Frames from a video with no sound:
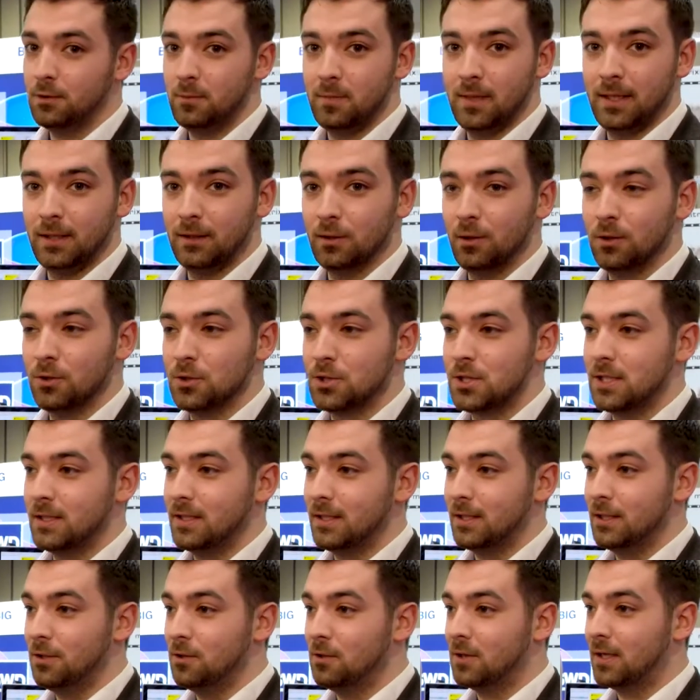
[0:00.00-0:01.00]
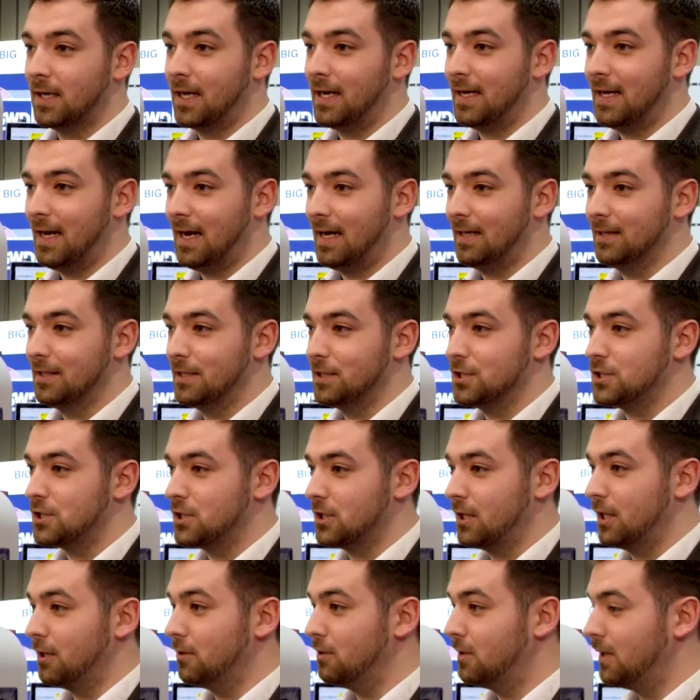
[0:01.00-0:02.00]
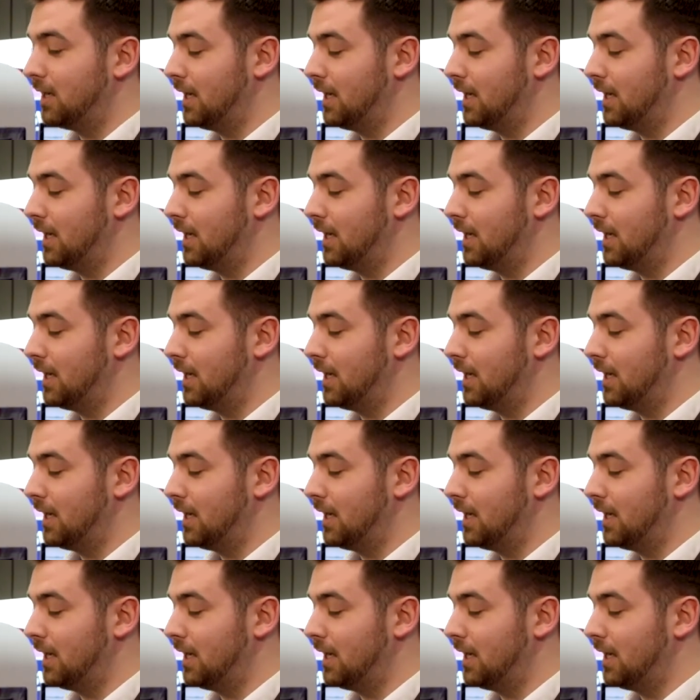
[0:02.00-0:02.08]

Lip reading: new, being launched in the UK at this show.